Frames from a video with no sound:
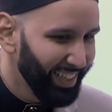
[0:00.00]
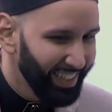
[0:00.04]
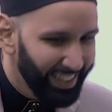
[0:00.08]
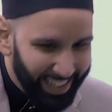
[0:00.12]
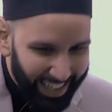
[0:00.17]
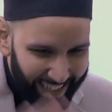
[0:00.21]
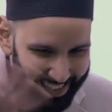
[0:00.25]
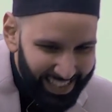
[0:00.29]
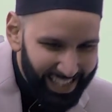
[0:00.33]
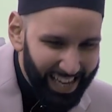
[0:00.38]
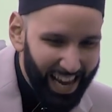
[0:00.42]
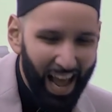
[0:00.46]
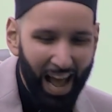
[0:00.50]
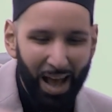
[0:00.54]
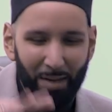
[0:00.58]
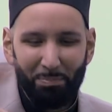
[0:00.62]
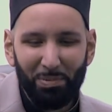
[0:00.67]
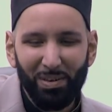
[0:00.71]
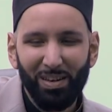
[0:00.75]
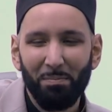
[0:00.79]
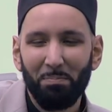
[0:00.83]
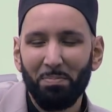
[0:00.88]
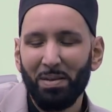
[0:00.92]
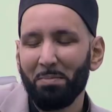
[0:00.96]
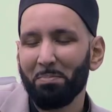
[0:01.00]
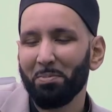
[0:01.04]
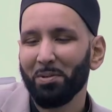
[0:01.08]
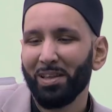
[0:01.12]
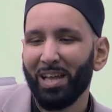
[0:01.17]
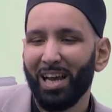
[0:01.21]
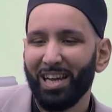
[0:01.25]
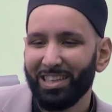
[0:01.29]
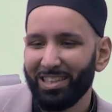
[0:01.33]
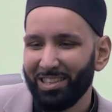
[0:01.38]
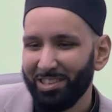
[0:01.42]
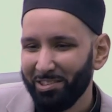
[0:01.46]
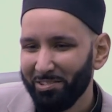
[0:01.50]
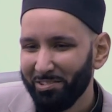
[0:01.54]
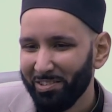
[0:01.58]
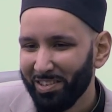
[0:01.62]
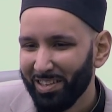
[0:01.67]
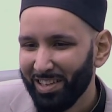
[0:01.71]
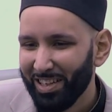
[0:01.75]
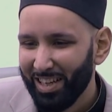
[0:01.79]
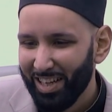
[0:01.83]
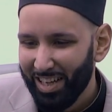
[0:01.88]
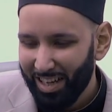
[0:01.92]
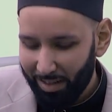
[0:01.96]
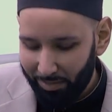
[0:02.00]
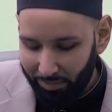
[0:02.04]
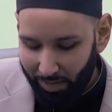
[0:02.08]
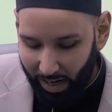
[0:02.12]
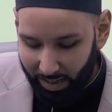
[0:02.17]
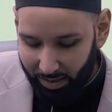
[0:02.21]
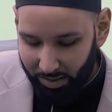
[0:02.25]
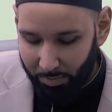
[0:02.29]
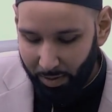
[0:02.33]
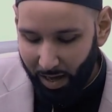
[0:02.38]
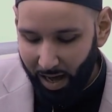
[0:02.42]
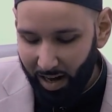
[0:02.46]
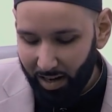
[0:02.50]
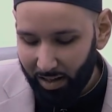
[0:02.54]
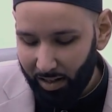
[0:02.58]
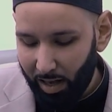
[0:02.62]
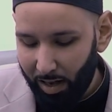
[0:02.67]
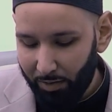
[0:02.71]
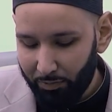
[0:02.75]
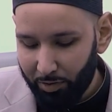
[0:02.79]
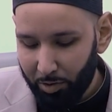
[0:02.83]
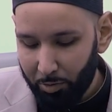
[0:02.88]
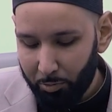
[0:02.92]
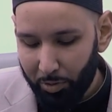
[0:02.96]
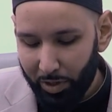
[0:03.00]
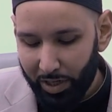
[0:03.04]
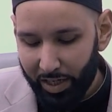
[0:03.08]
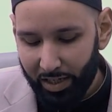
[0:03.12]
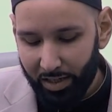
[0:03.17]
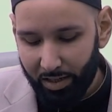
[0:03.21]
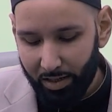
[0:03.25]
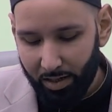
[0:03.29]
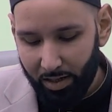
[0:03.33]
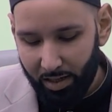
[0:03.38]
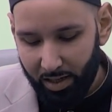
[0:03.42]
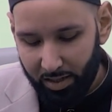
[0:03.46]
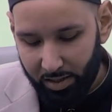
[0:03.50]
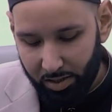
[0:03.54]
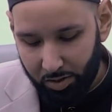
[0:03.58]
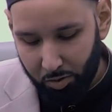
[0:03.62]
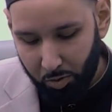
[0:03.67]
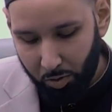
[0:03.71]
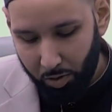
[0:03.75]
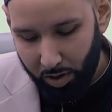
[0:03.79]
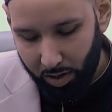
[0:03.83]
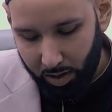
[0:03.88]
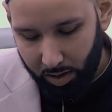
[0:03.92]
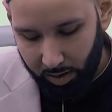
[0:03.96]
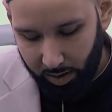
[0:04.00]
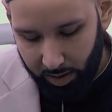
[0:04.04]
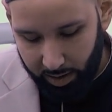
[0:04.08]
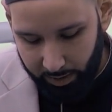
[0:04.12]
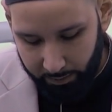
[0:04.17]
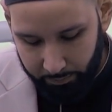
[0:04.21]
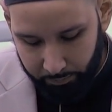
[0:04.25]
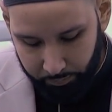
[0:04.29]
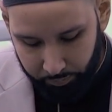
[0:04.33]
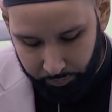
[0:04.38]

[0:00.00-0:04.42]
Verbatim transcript: It doesn't happen to people like you. In fact, subhanAllah, if you read historically,